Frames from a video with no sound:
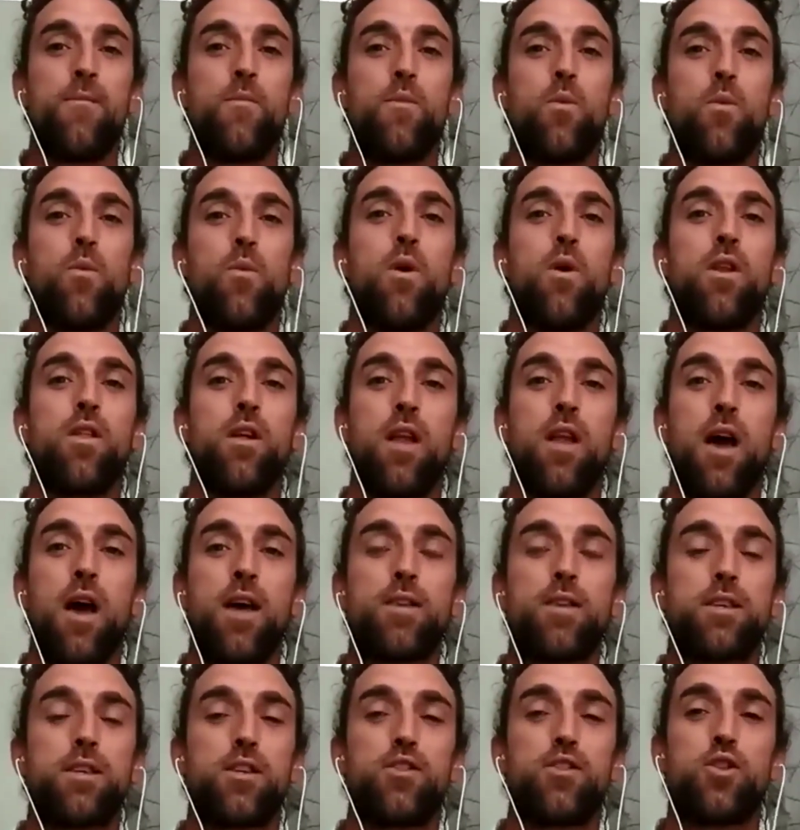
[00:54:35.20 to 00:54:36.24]
one of the
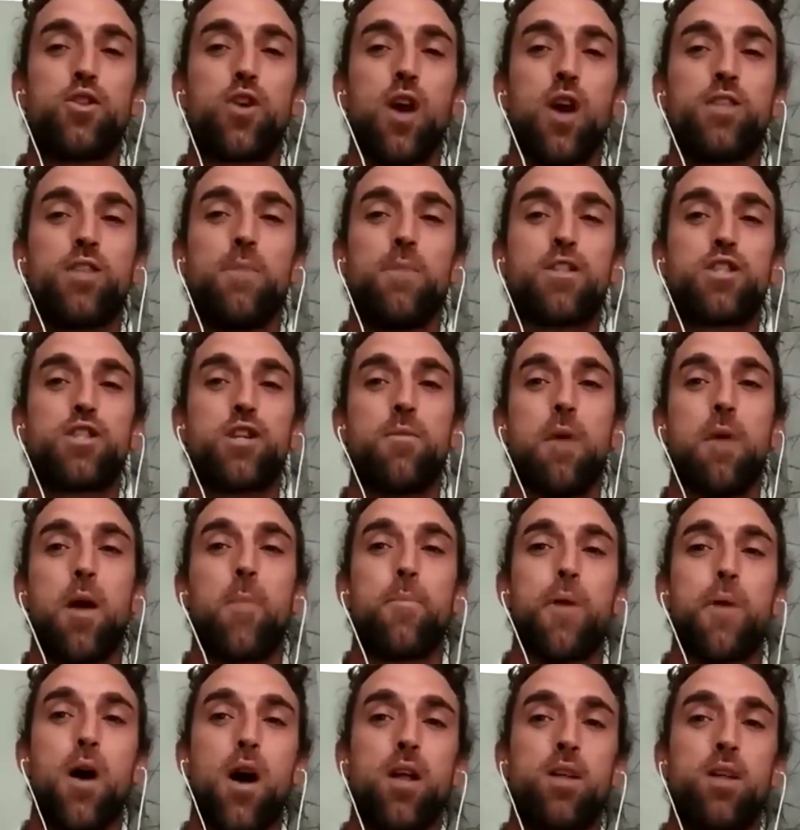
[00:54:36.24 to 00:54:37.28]
last things you guys mentioned about
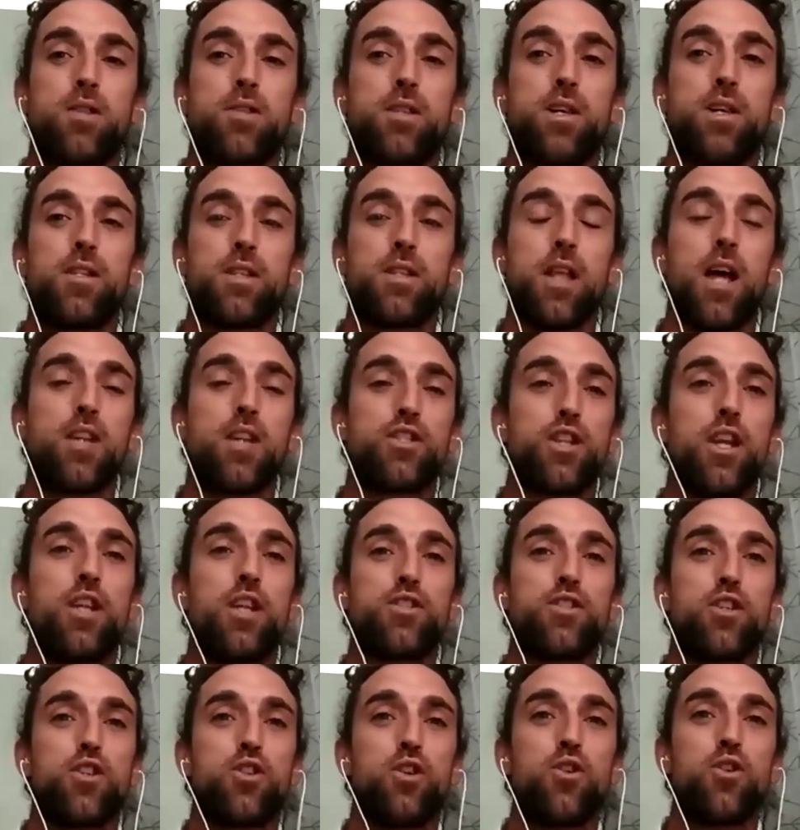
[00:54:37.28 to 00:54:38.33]

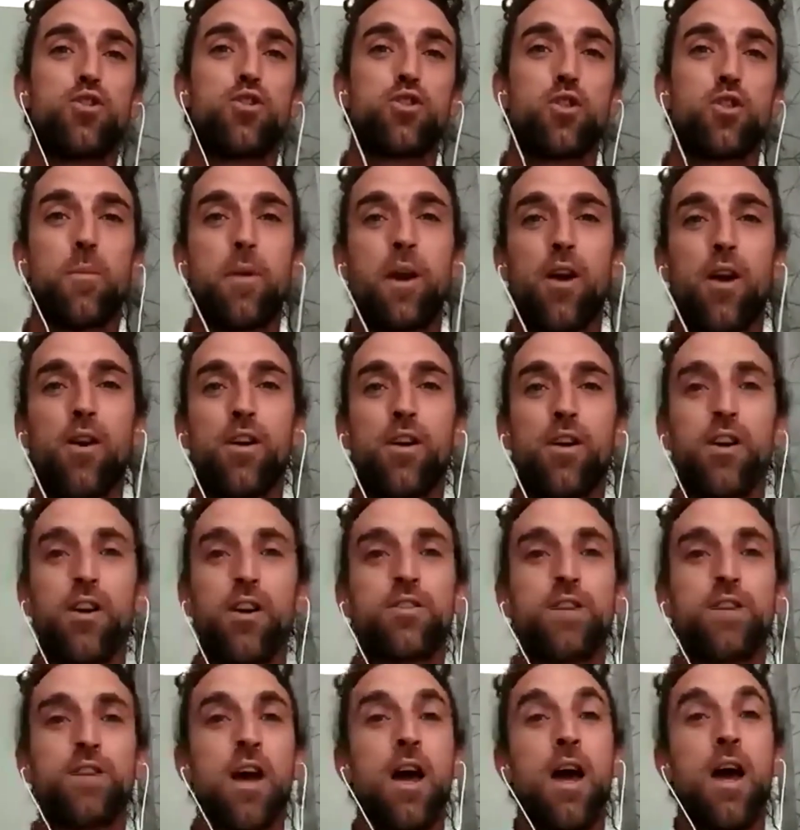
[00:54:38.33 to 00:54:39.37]
policy/institutional
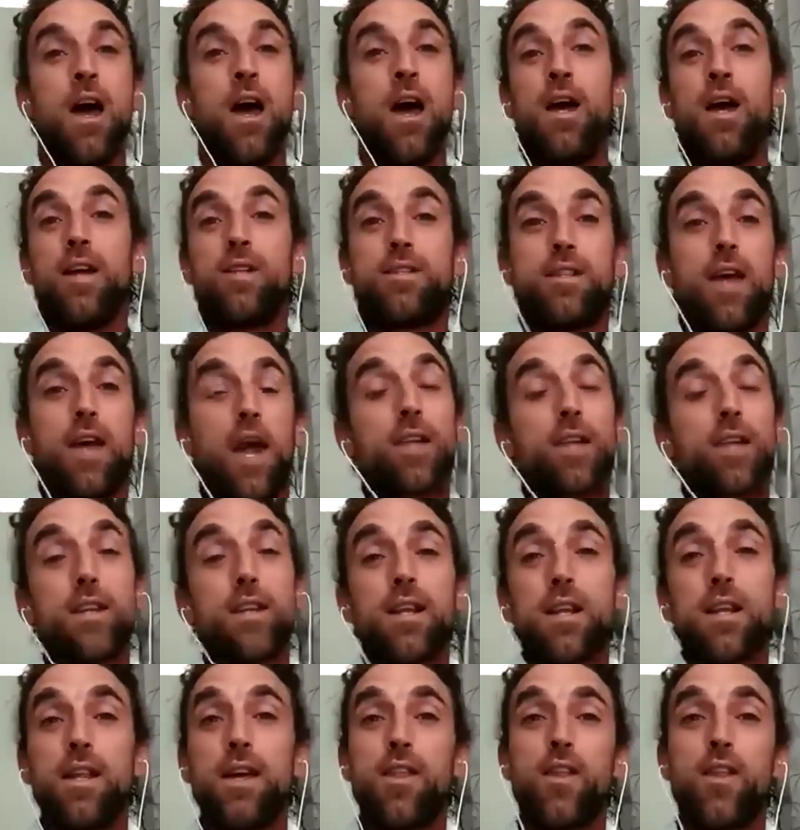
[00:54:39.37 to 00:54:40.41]
barriers.
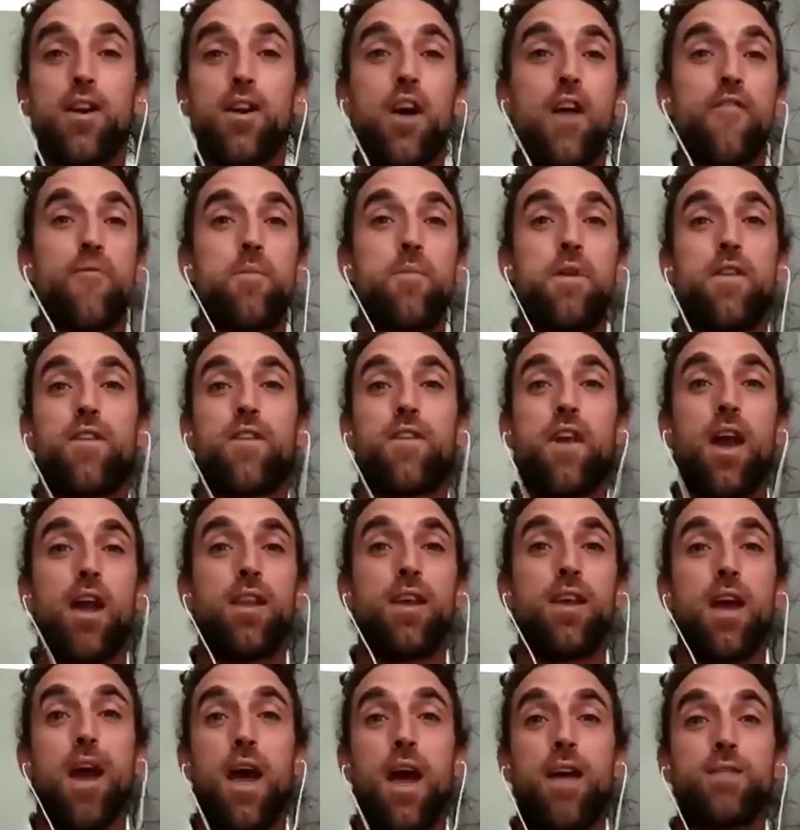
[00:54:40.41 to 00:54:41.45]
Technically, the government of
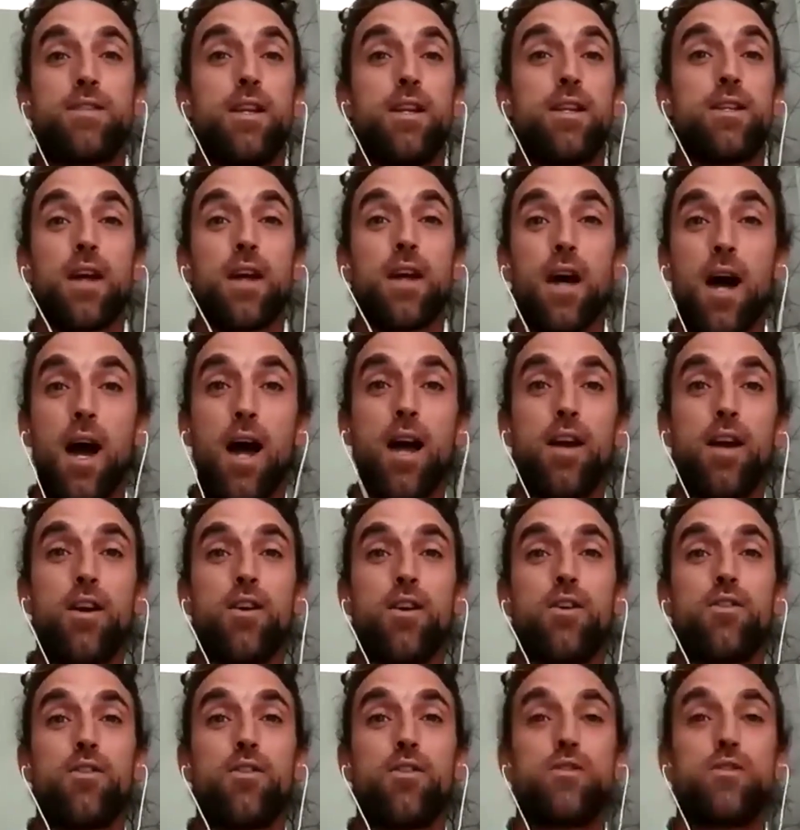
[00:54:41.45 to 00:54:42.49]
Kenya has an
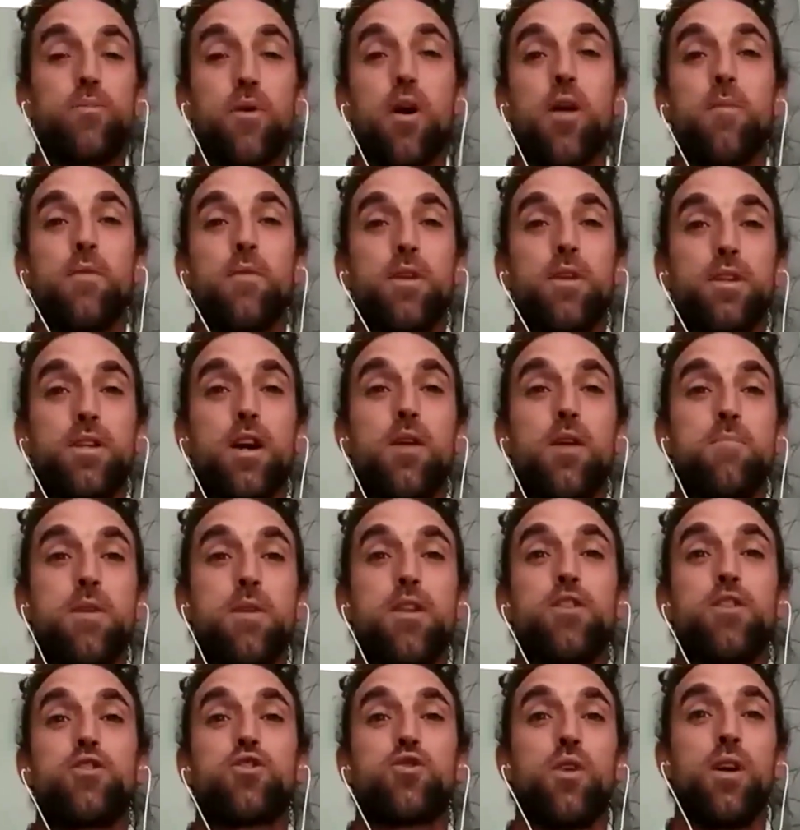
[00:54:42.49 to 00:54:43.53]
entire department, entire
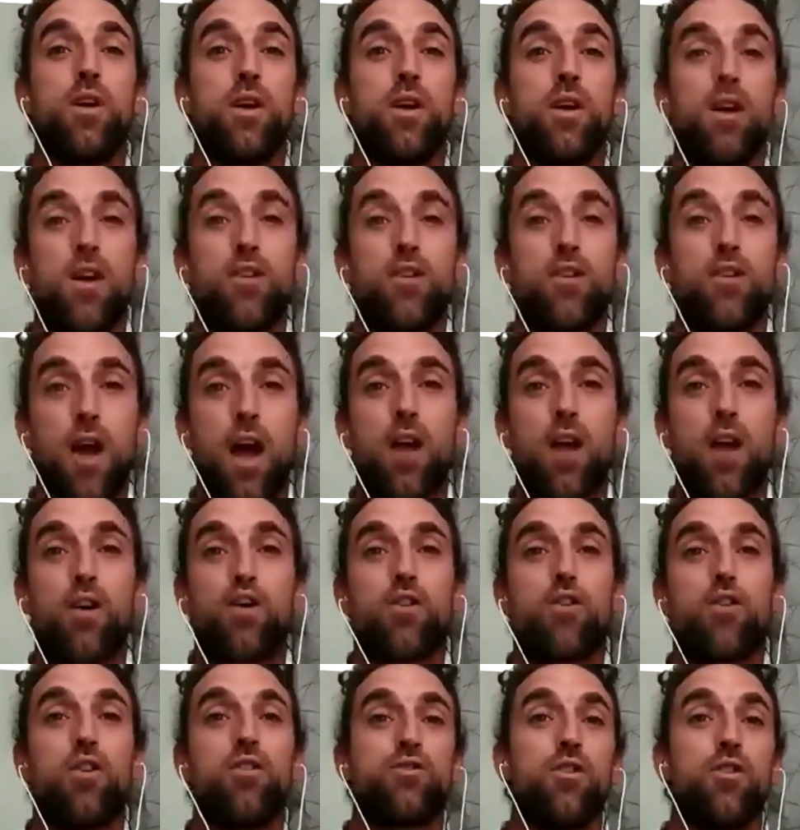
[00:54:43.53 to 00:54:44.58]
ministry under
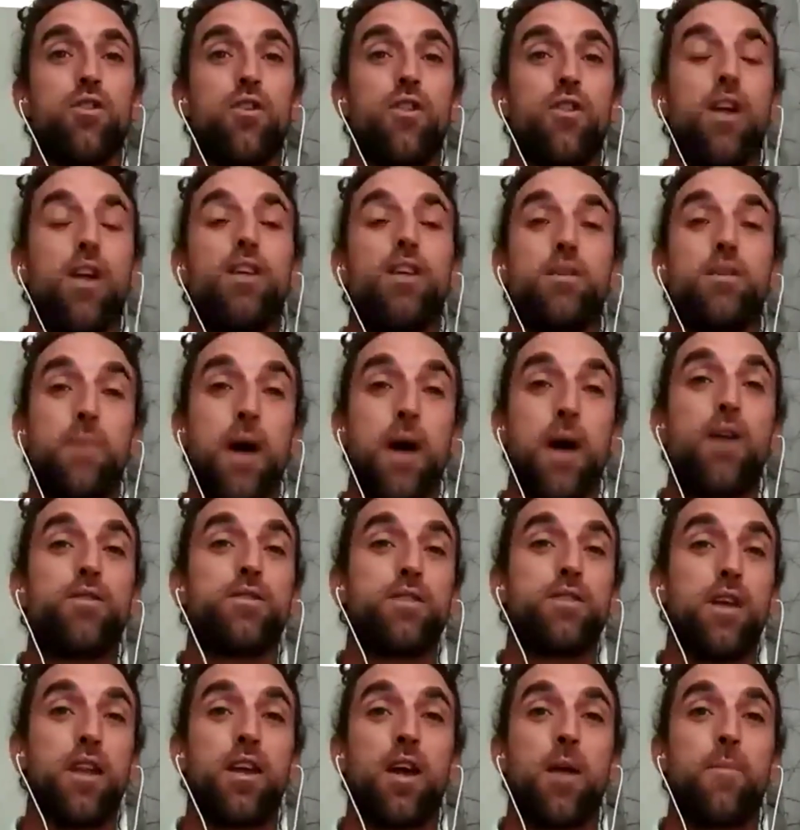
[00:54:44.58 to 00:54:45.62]
agriculture that is about
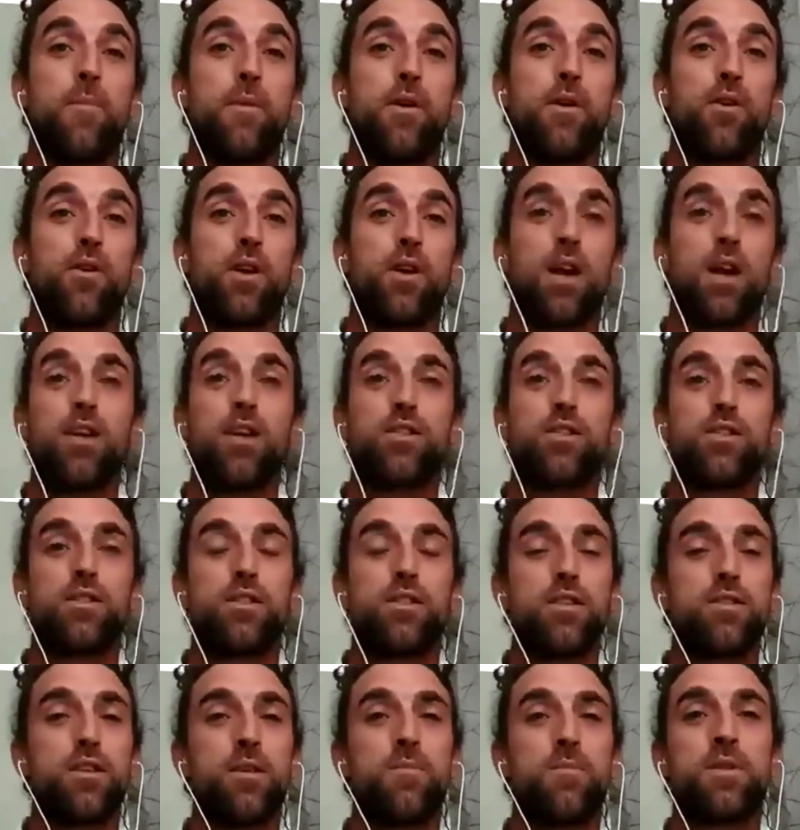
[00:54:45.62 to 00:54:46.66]
setting up irrigation
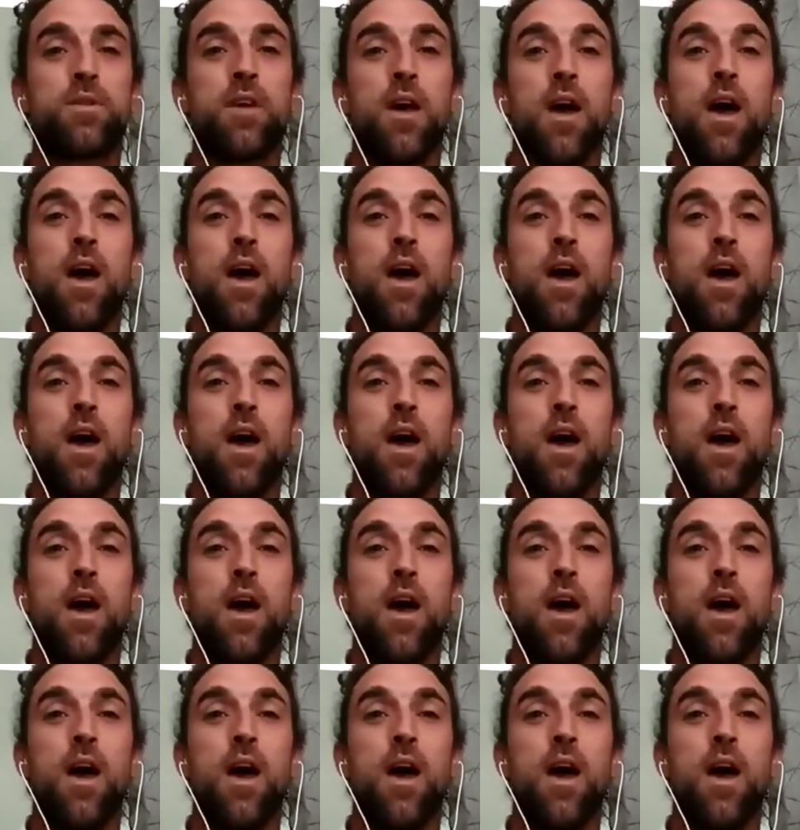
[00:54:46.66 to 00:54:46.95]
systems.